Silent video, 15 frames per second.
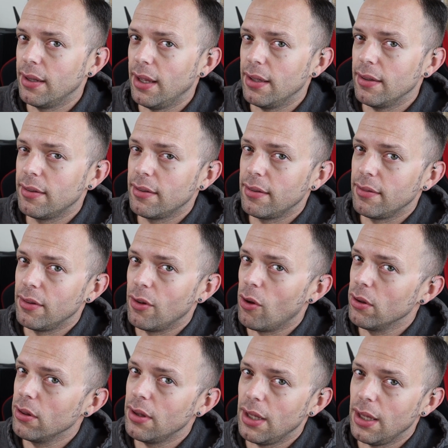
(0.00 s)
It's
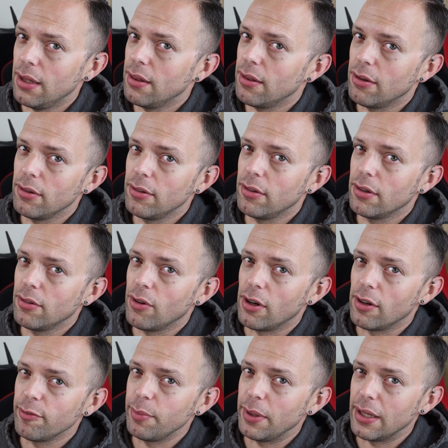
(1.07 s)
not the ethos that
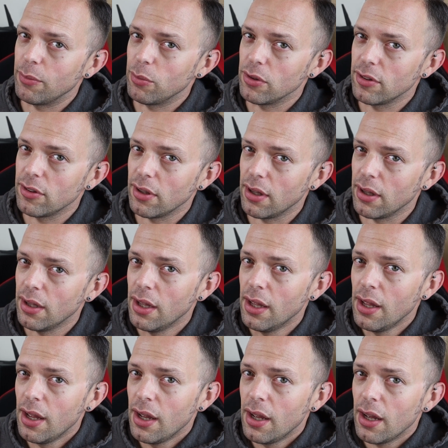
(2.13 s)
craft beer was uh,
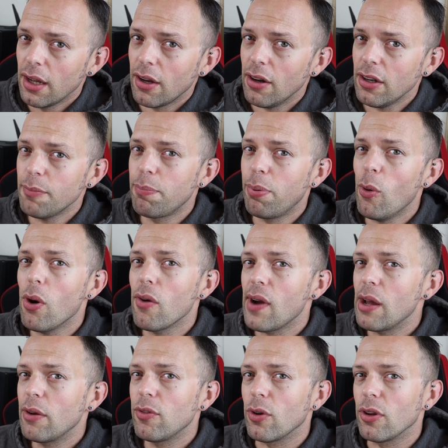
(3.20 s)
kind of brought
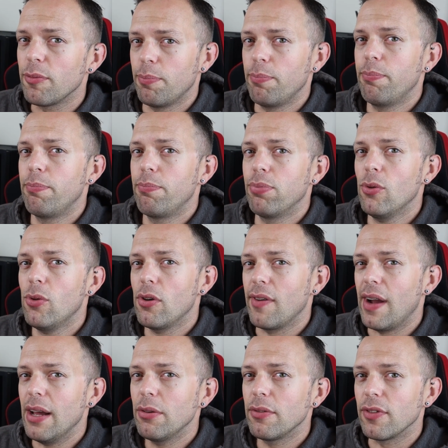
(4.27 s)
around for. It's brought
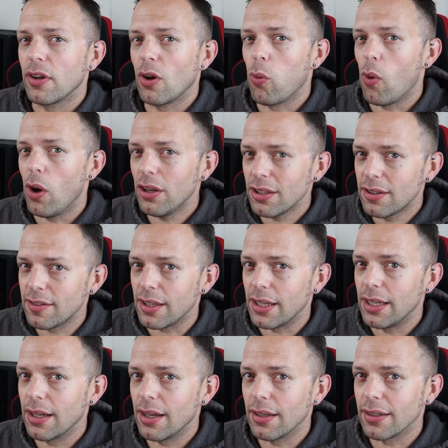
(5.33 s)
around for
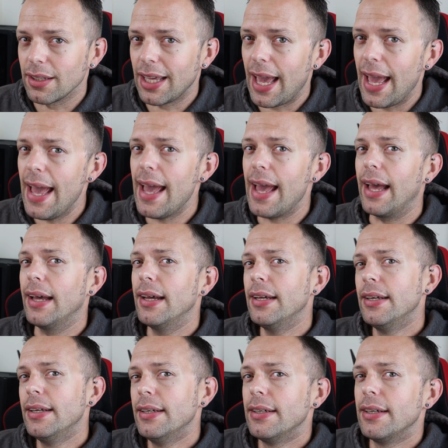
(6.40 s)
quality and care,
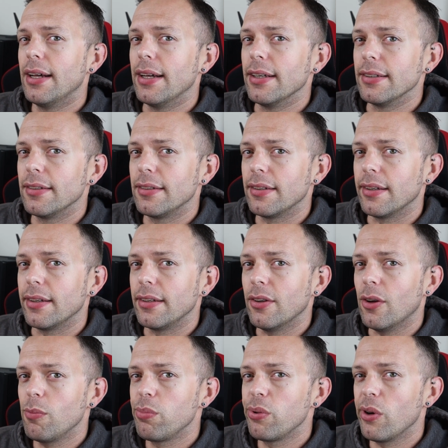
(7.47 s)
and uh,
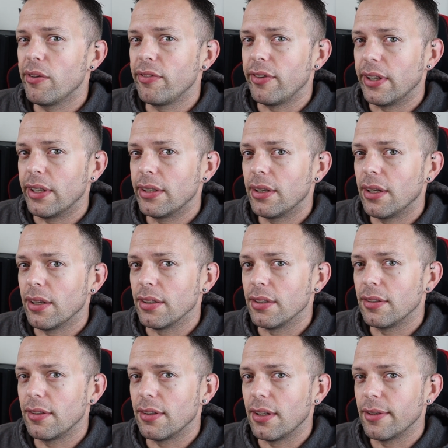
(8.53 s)
not profit.
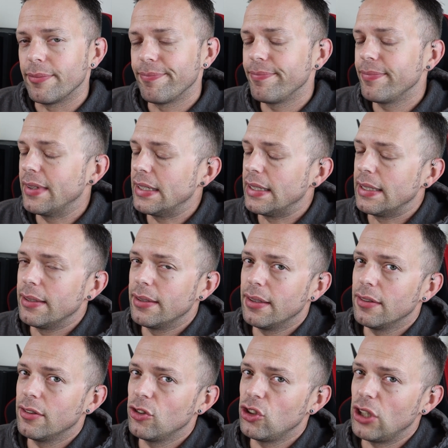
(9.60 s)
And uh, yeah,
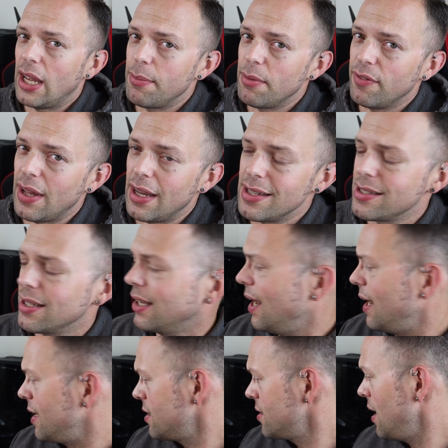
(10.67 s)
that's a shame if that is the
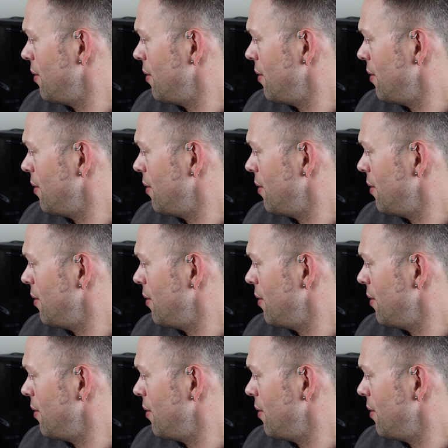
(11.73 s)
case.